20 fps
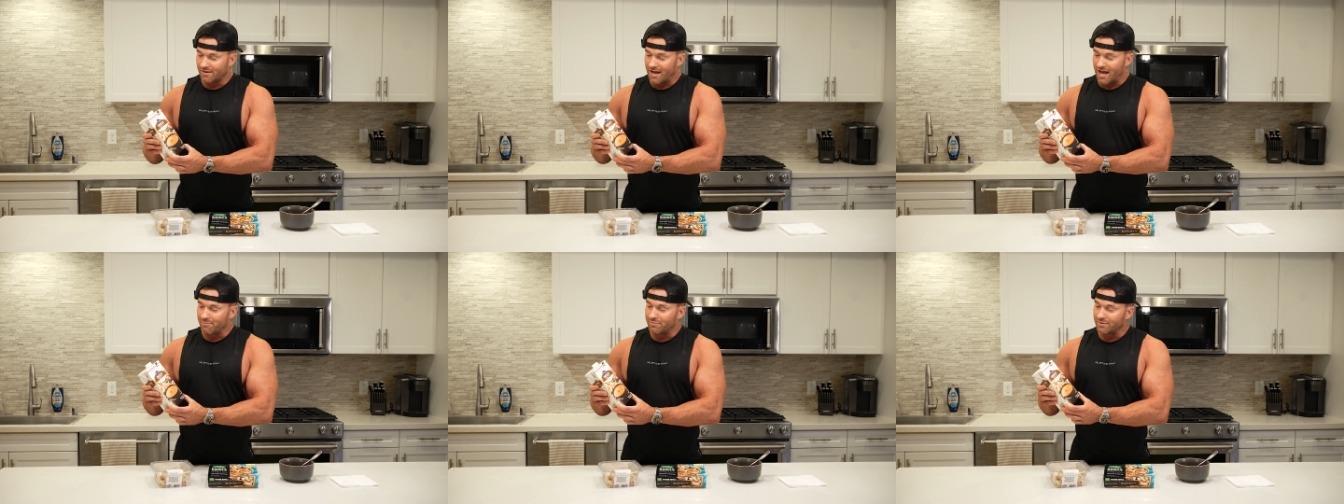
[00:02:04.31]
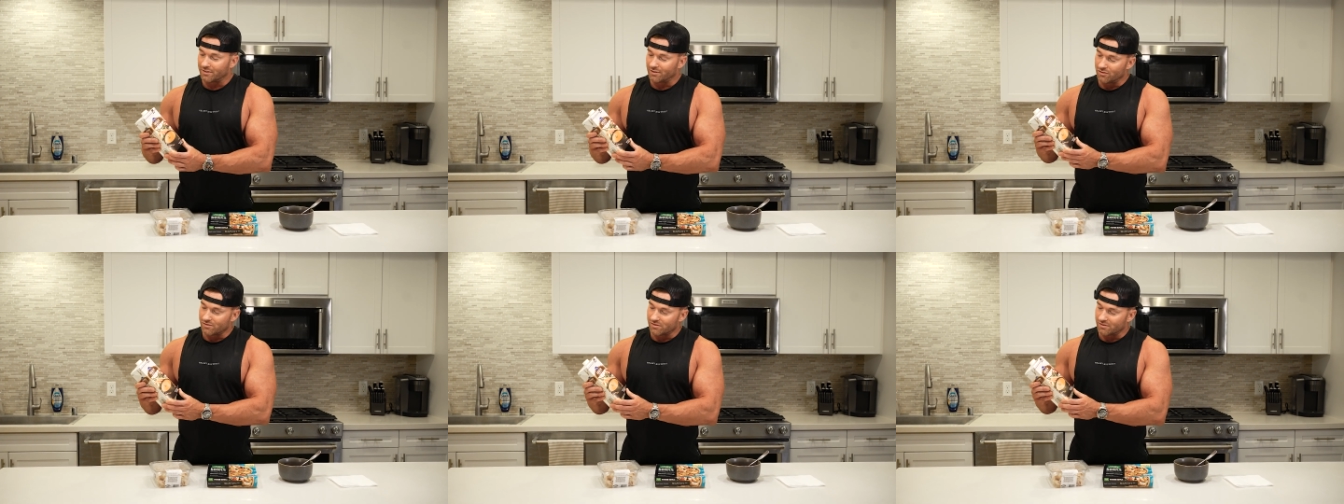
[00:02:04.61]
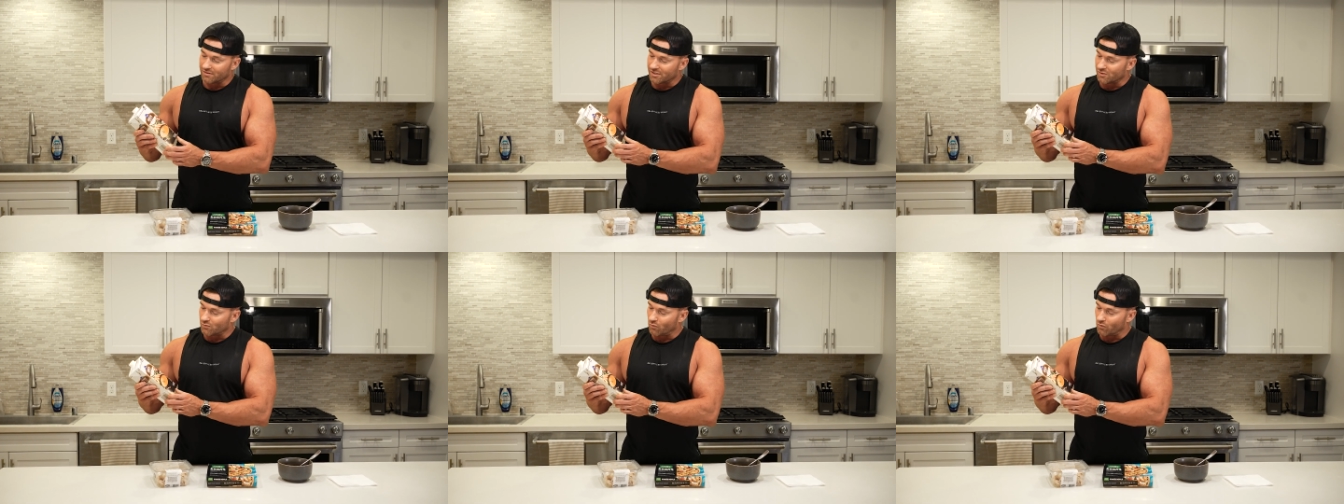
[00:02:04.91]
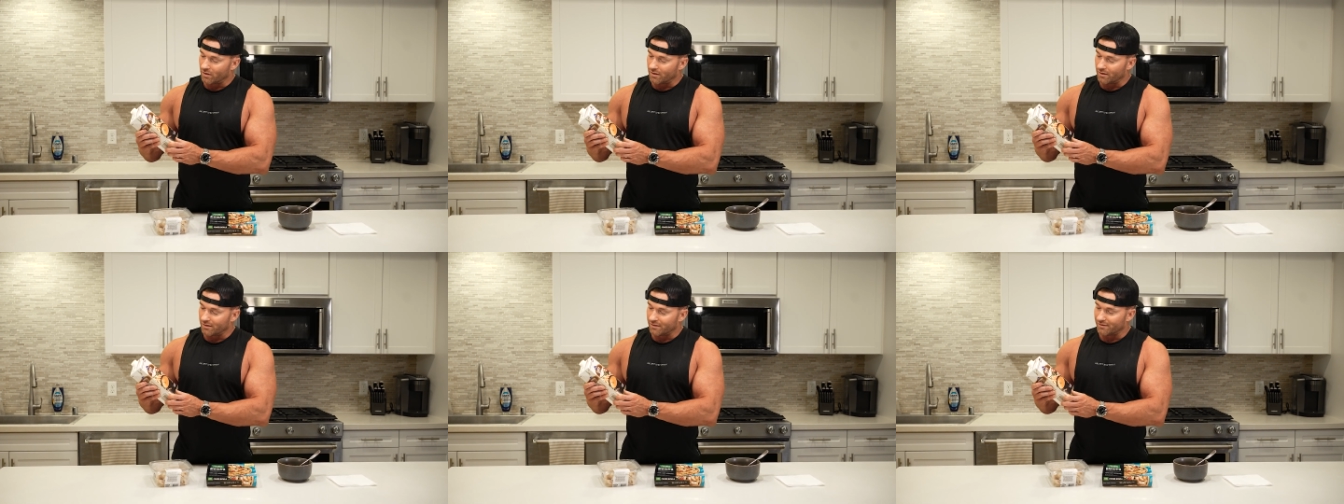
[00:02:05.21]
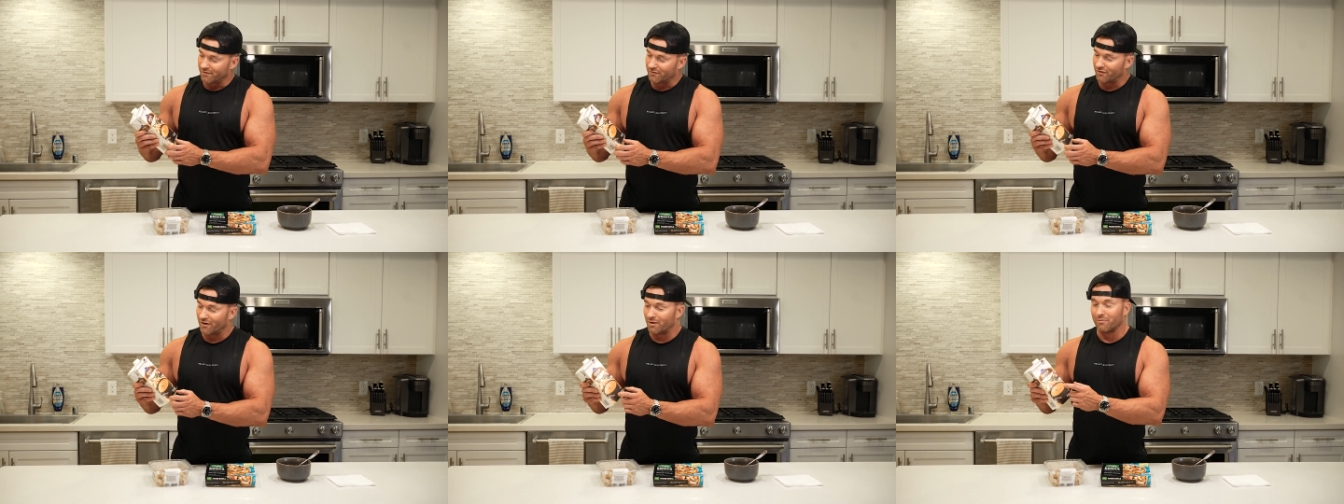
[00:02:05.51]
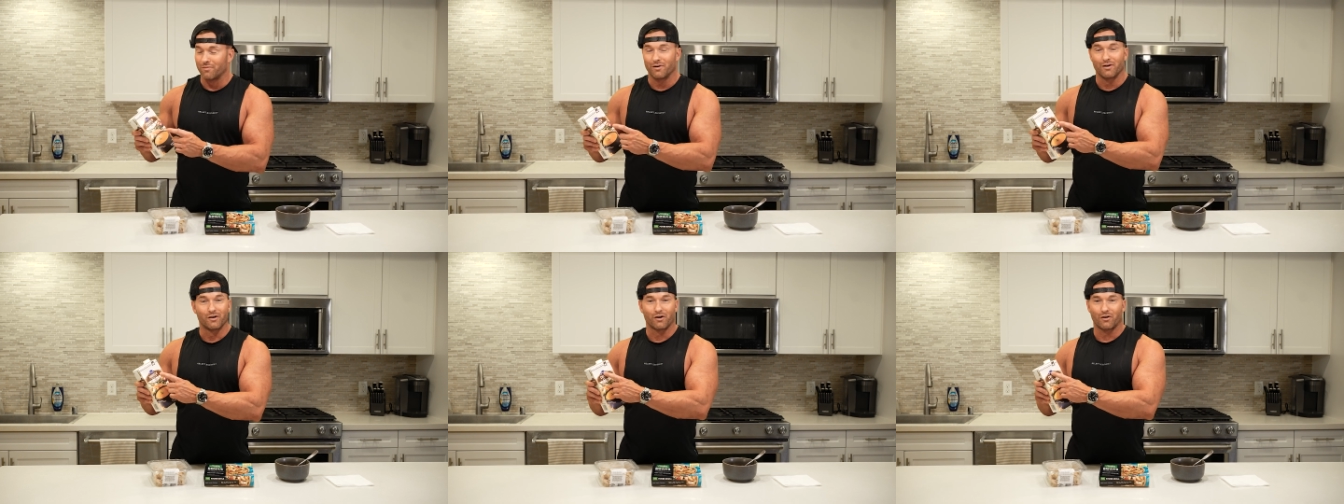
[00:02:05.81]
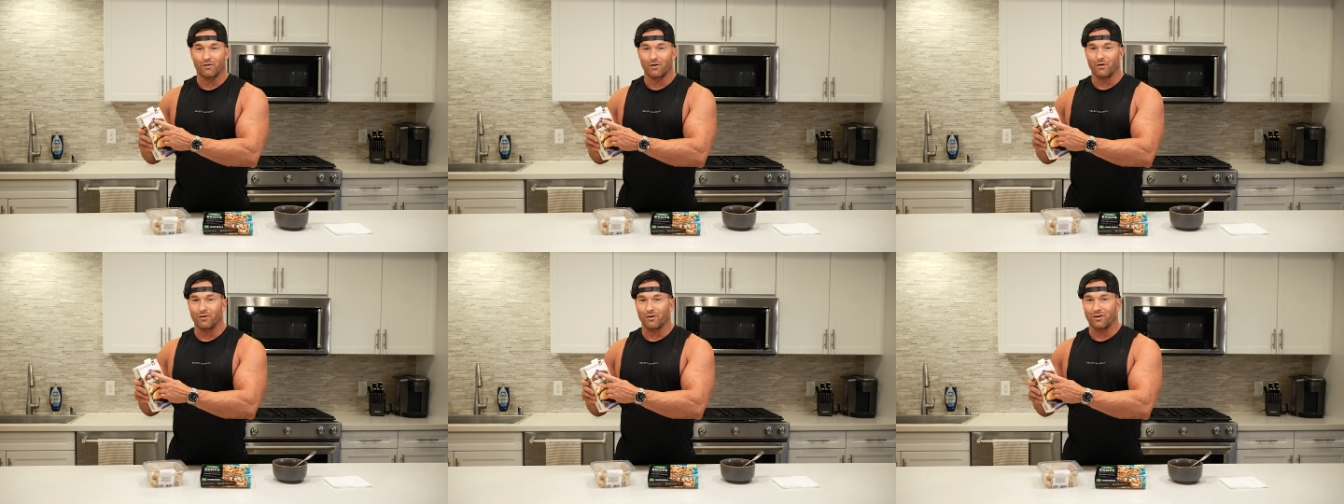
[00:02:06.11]
I've been using this one from
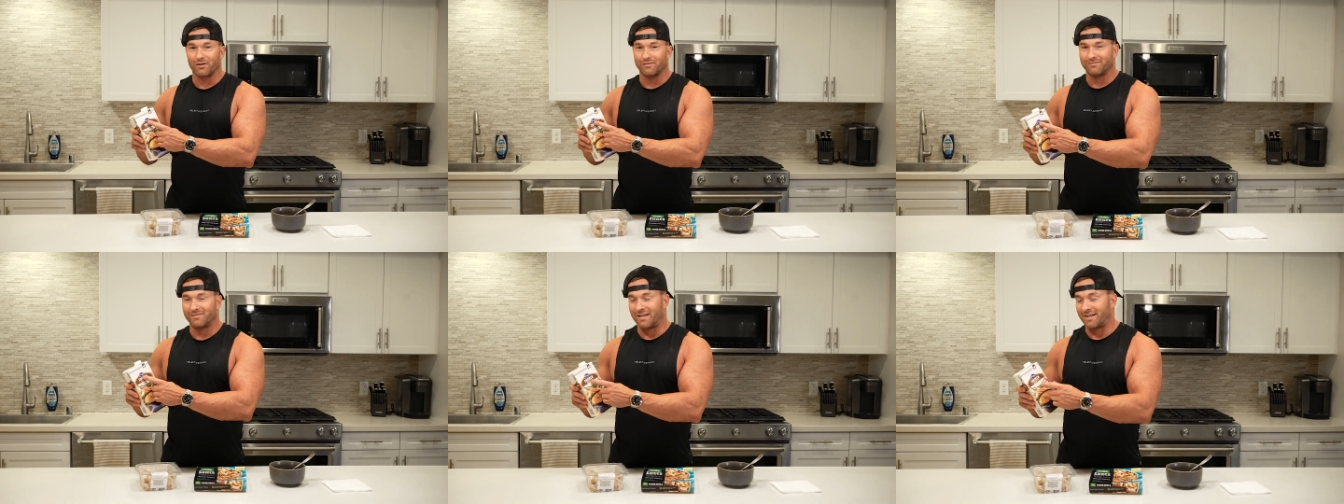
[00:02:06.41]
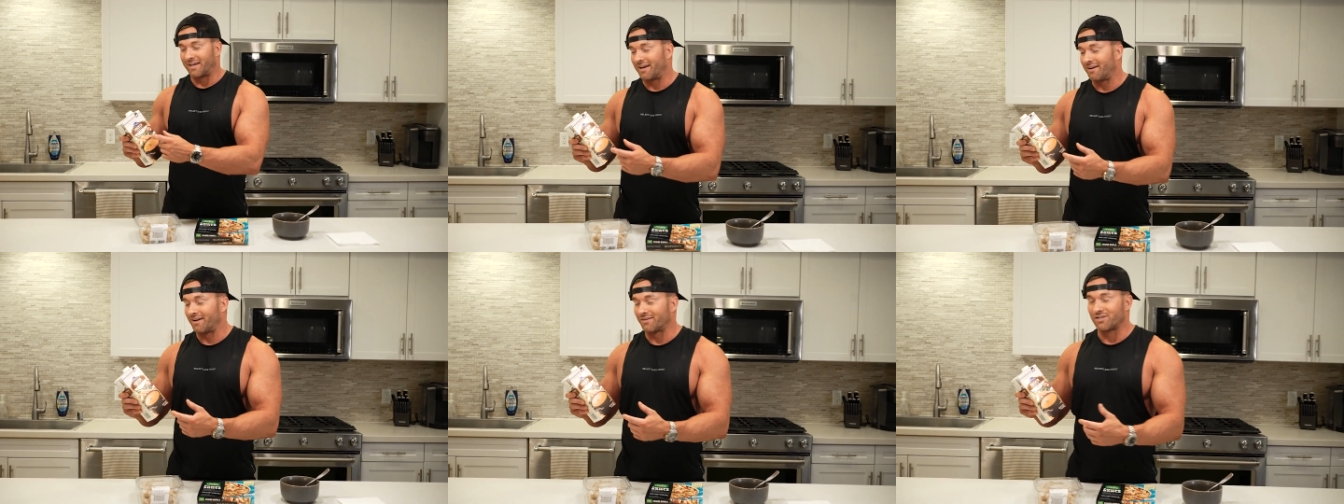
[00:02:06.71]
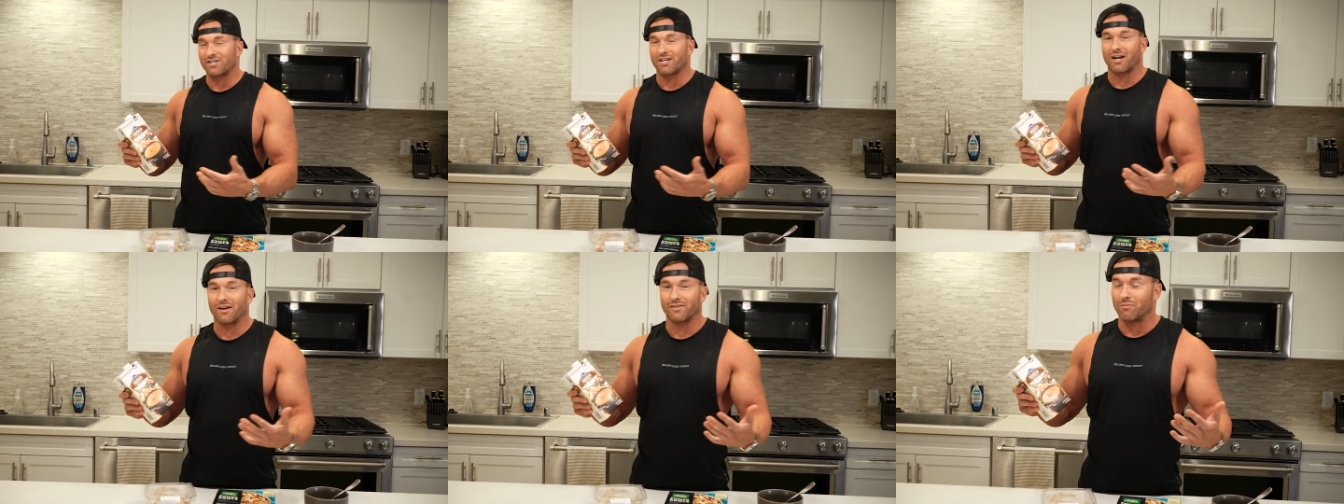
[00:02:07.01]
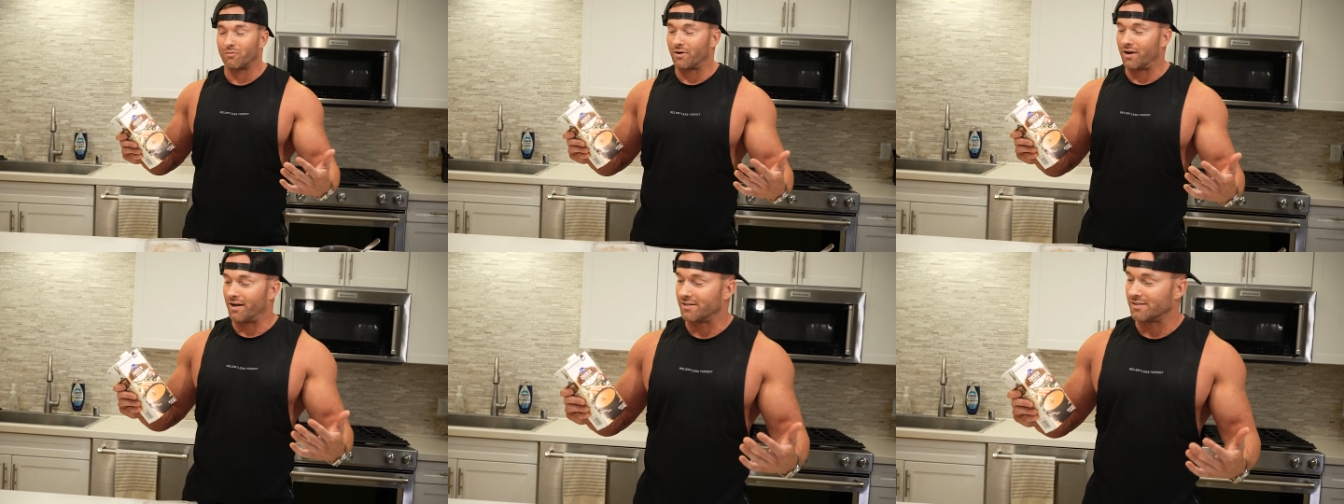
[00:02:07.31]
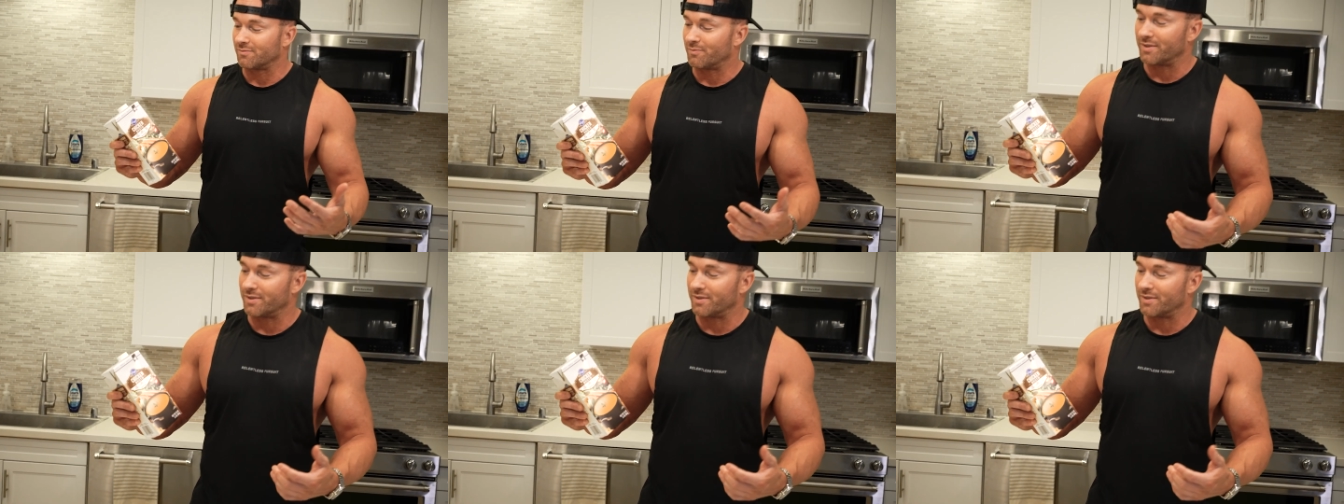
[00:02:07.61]
Kroger. Again, not to shout out the brands,